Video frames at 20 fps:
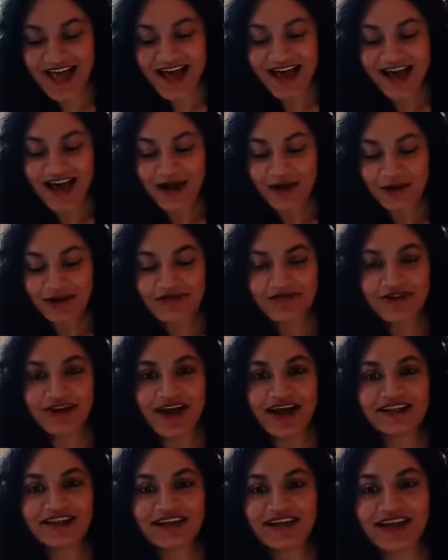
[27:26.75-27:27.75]
However,
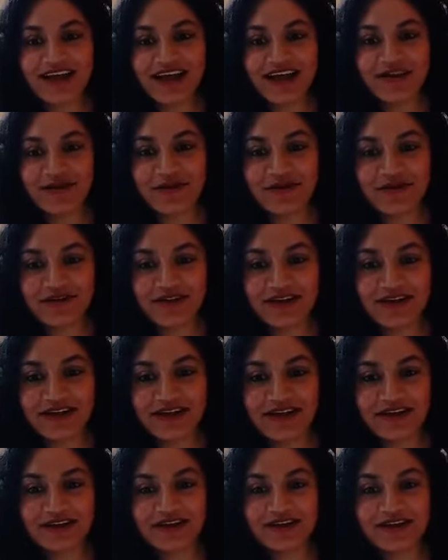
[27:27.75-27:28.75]
I think I had already